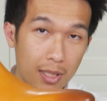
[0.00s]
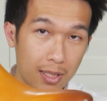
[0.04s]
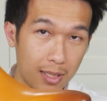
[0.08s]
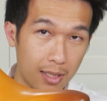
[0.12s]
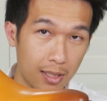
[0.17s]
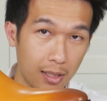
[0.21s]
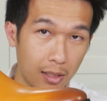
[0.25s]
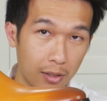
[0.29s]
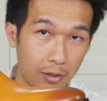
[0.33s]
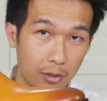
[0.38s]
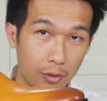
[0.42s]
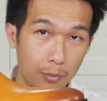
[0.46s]
is a
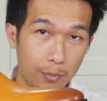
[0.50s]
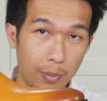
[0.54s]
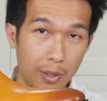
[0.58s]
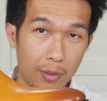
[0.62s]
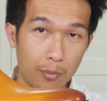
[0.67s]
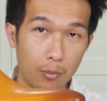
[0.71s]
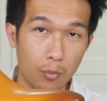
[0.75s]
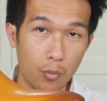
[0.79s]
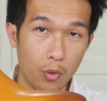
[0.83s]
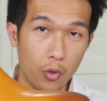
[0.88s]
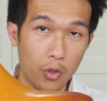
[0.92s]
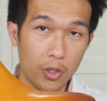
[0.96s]
little bit
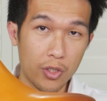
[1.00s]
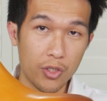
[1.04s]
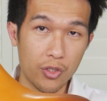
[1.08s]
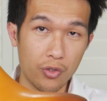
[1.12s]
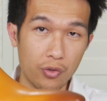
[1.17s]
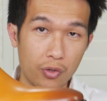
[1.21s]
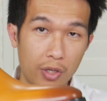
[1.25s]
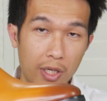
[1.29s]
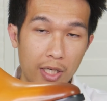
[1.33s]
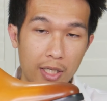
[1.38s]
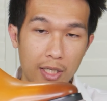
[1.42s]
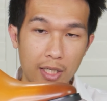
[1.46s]
more
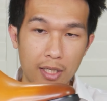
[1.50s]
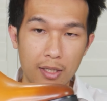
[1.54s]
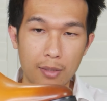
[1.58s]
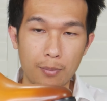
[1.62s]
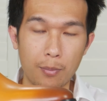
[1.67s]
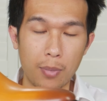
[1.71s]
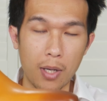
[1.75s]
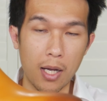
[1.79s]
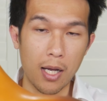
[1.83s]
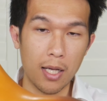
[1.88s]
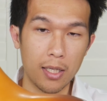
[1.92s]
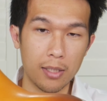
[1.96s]
straight at the
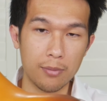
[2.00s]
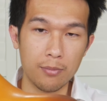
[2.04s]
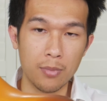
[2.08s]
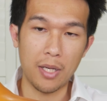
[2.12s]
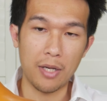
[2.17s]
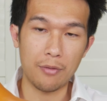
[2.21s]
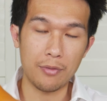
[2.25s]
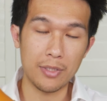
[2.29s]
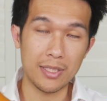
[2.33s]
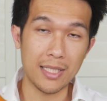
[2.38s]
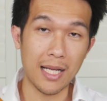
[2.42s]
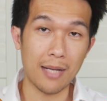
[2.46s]
bottom.
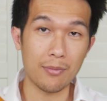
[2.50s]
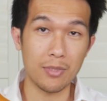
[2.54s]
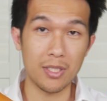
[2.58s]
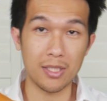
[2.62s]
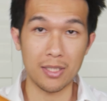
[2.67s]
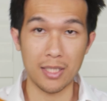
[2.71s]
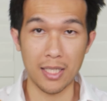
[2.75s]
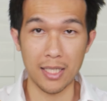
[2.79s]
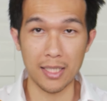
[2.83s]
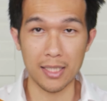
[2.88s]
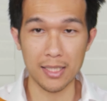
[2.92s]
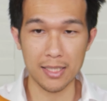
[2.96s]
Every time you
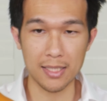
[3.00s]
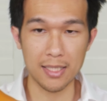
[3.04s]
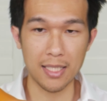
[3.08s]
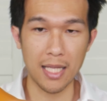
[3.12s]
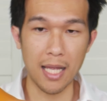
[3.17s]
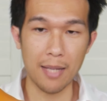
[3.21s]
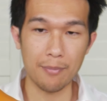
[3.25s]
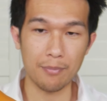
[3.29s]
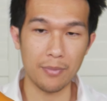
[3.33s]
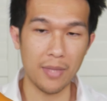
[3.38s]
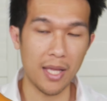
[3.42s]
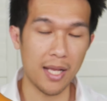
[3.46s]
take a
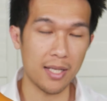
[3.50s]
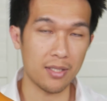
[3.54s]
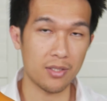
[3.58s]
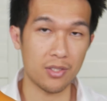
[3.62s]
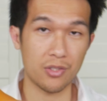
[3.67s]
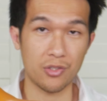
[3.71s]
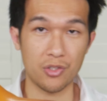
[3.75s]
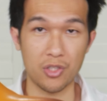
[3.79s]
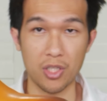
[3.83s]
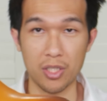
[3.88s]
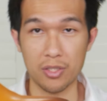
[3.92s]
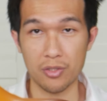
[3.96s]
step, that
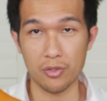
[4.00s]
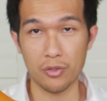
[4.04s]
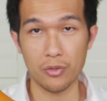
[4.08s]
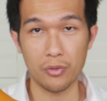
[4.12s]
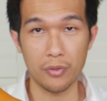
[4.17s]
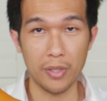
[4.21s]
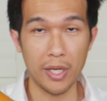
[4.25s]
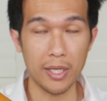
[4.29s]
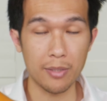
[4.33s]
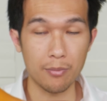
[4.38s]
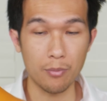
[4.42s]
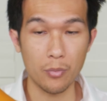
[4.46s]
just
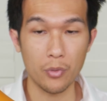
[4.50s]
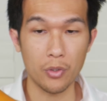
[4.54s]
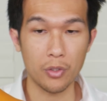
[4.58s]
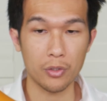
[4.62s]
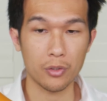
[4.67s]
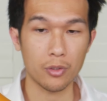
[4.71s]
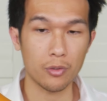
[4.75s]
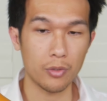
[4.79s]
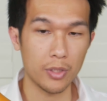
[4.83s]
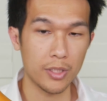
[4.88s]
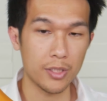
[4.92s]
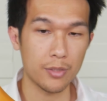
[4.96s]
create more
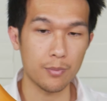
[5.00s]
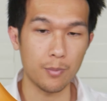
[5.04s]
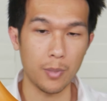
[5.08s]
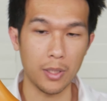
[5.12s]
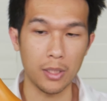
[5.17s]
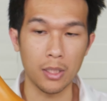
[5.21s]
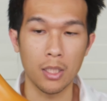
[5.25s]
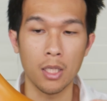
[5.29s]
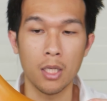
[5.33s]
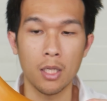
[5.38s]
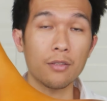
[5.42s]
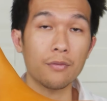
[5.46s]
crease.
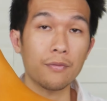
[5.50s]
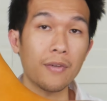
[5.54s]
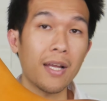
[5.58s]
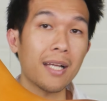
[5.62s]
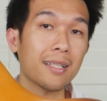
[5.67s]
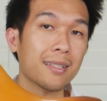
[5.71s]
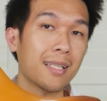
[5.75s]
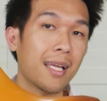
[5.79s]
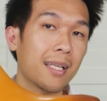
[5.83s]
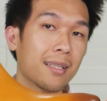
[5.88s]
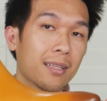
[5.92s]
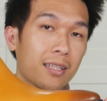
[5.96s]
But the
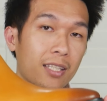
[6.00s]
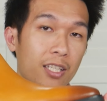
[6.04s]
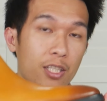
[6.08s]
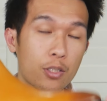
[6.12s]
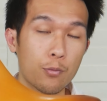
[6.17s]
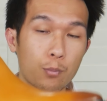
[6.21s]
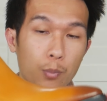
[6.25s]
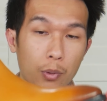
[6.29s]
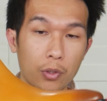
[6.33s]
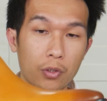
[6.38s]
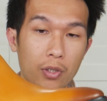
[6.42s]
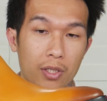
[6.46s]
fact that this
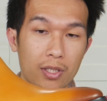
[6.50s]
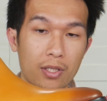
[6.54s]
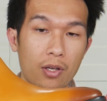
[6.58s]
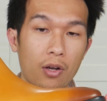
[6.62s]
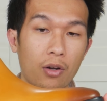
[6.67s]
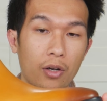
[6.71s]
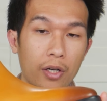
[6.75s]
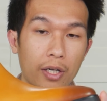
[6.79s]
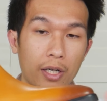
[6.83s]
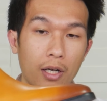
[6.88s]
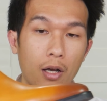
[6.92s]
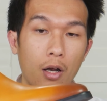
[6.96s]
boot is
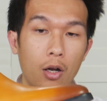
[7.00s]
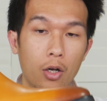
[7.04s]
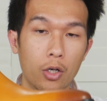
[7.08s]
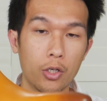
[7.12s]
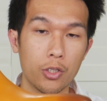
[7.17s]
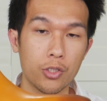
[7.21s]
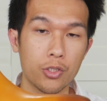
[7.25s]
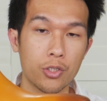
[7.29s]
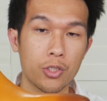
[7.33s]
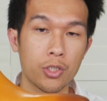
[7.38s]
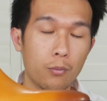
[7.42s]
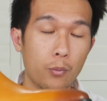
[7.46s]
already
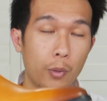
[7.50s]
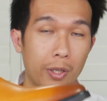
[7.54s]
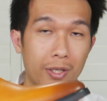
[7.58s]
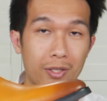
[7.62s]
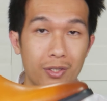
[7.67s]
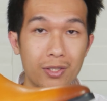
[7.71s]
arched, when